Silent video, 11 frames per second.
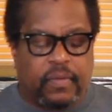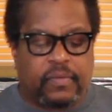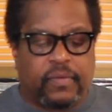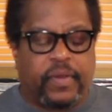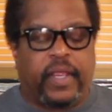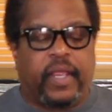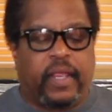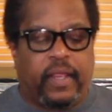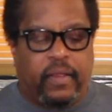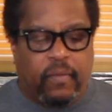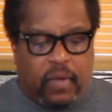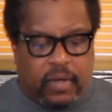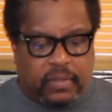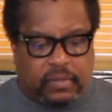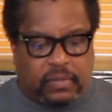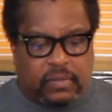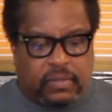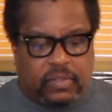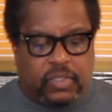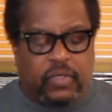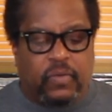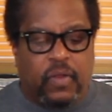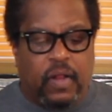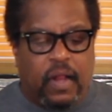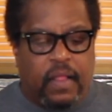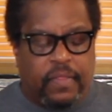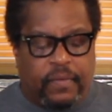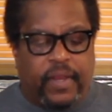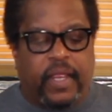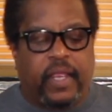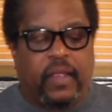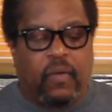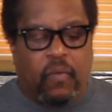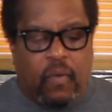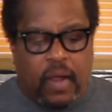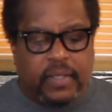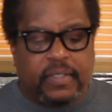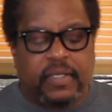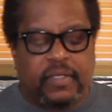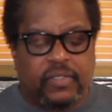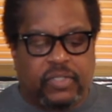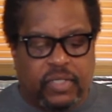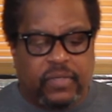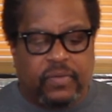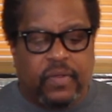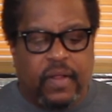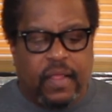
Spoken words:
3, 1, 2, 3, 1, 2,